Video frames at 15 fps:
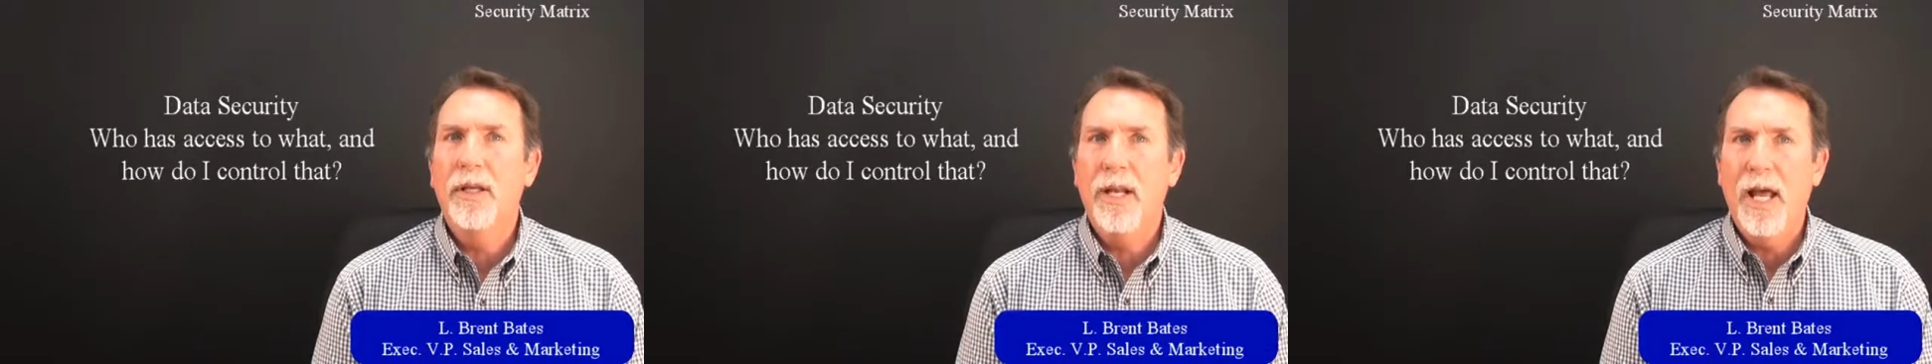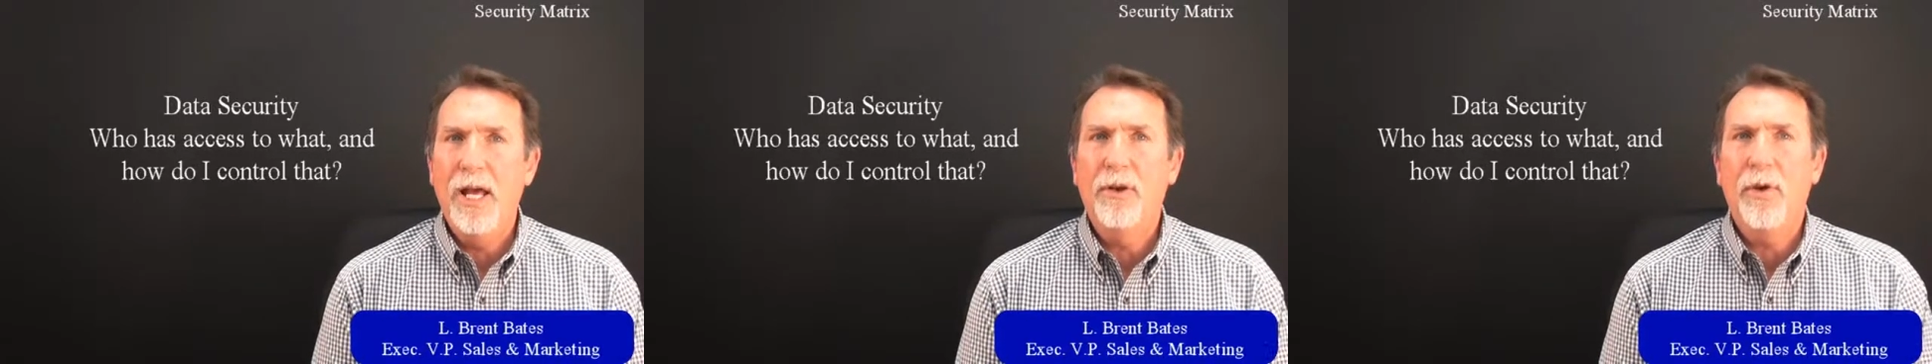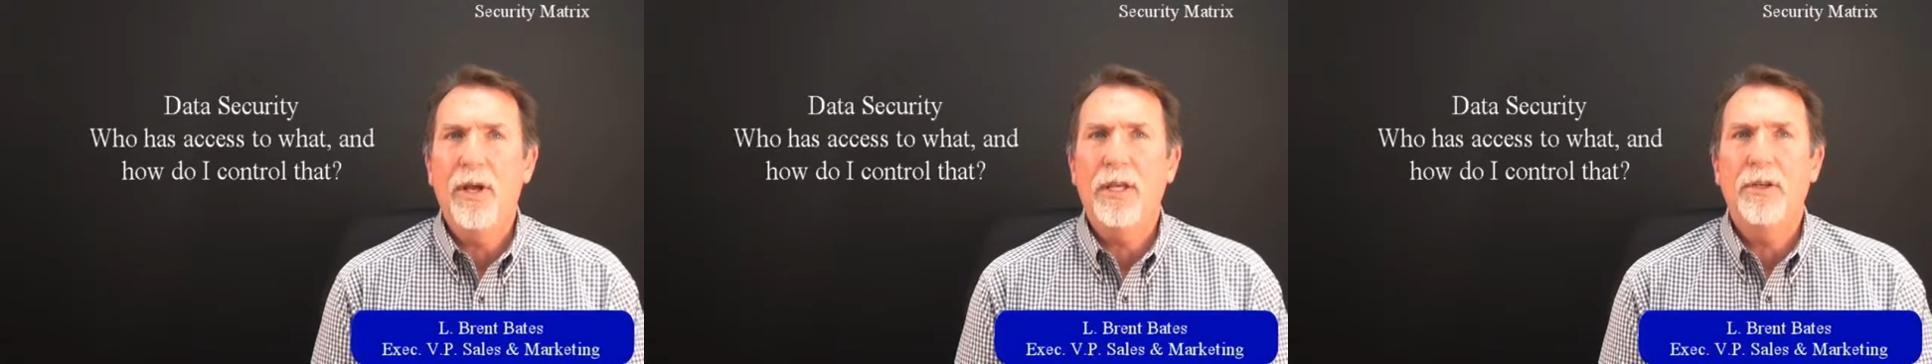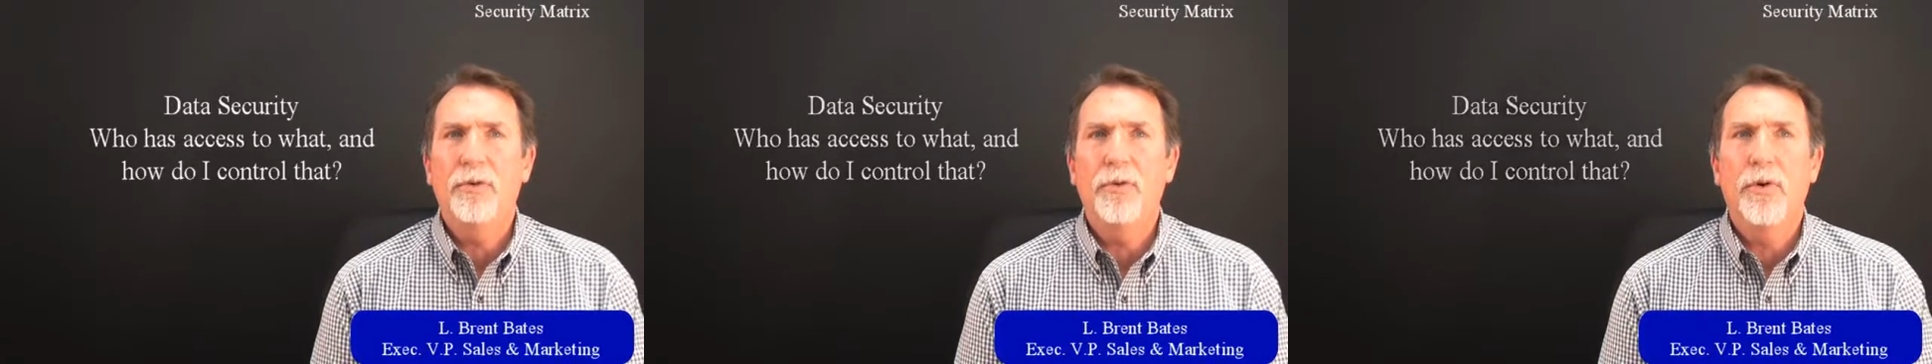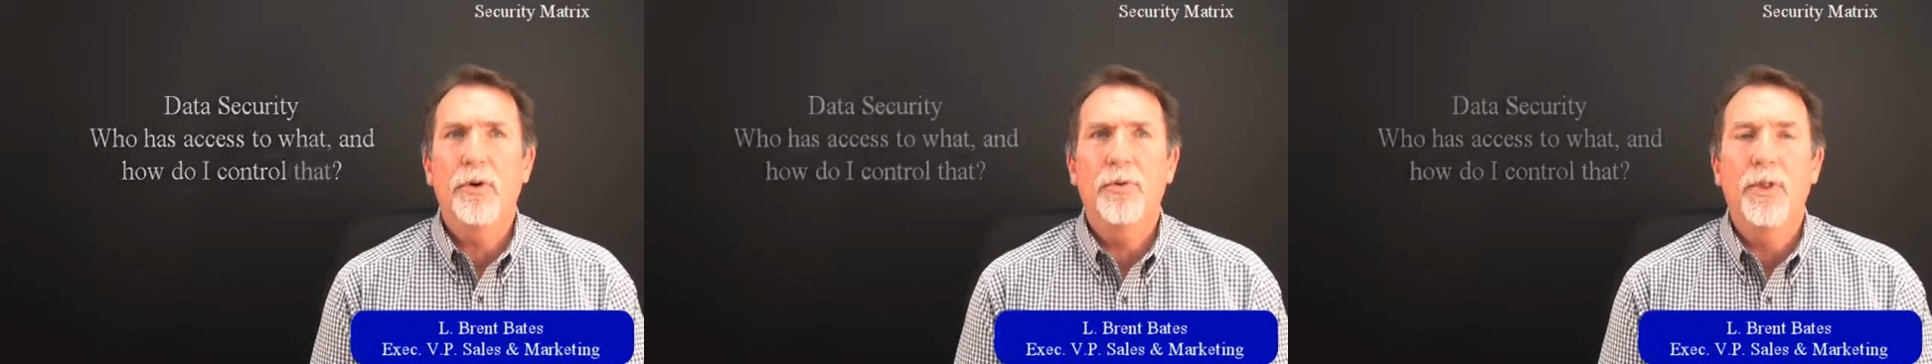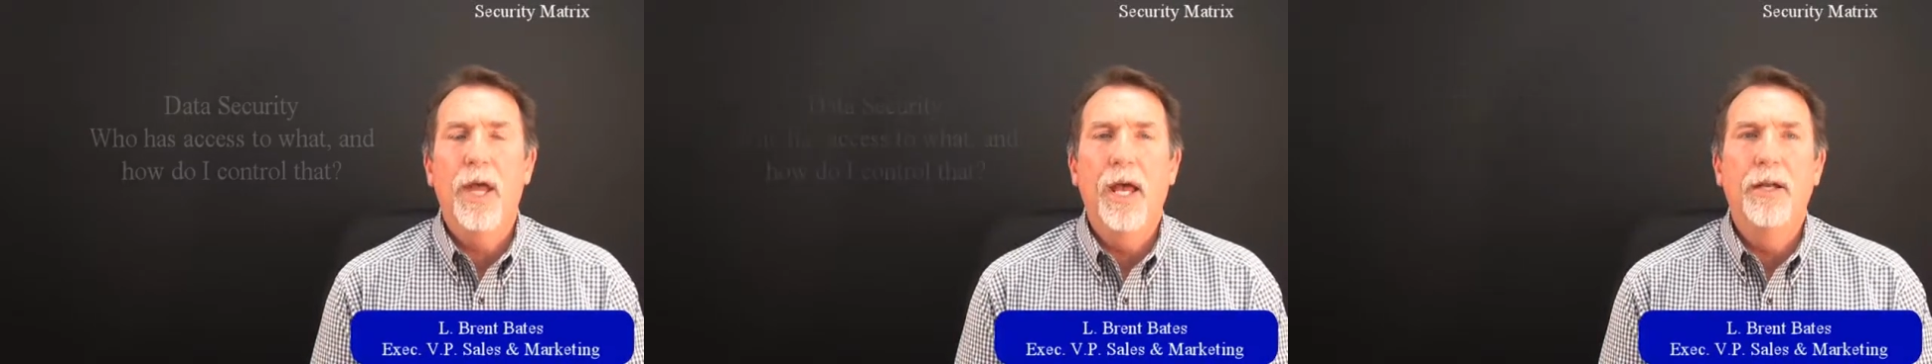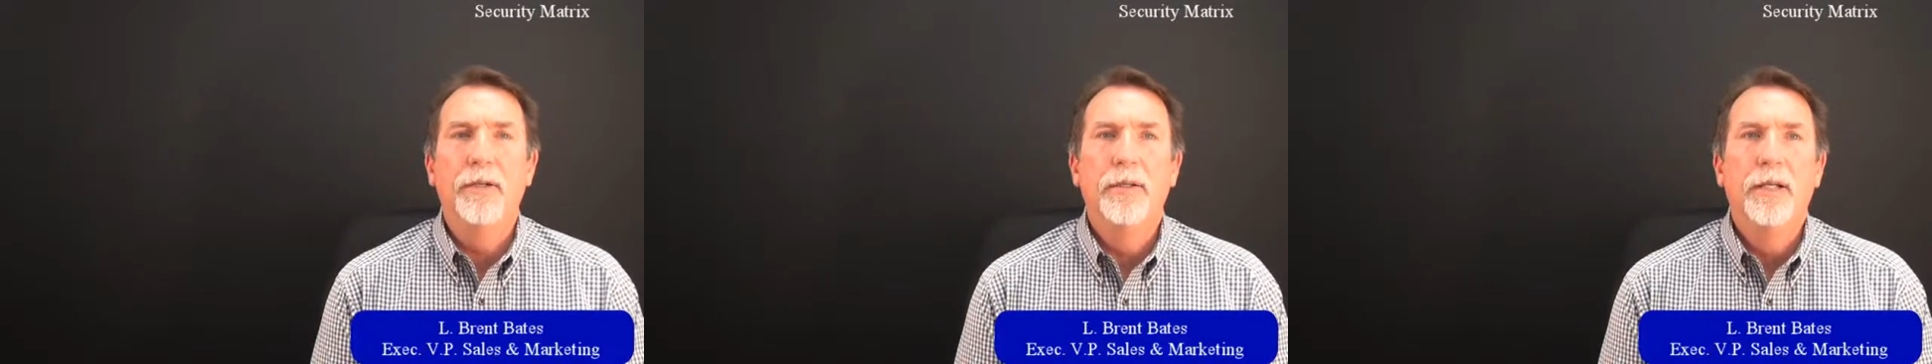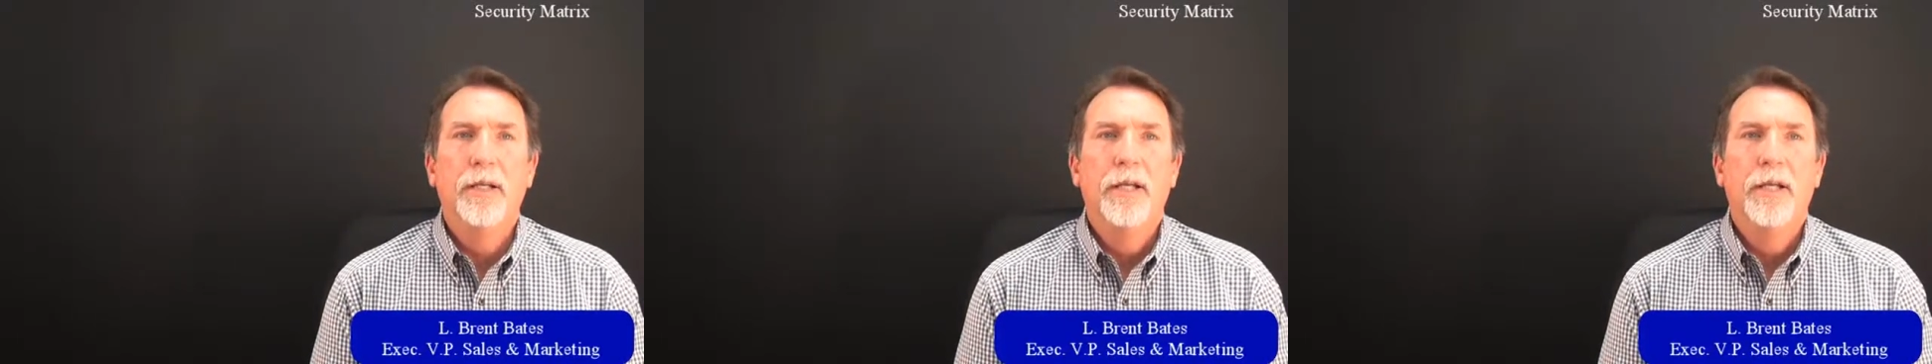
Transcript: and how do I control that?